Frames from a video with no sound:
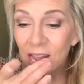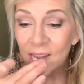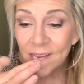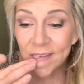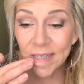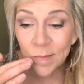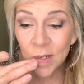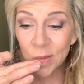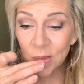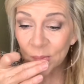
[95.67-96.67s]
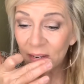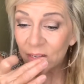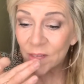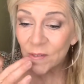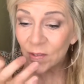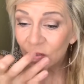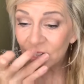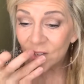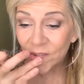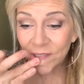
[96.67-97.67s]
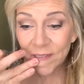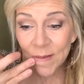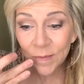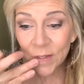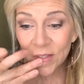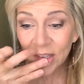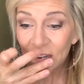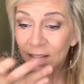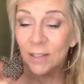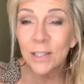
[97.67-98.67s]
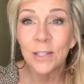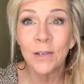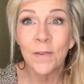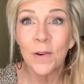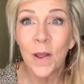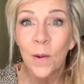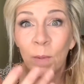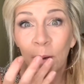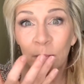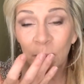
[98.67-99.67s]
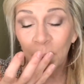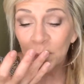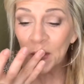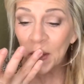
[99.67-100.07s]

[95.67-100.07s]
And sometimes I might do 2 or 3 different lip looks, eye looks. You never know when I'm filming.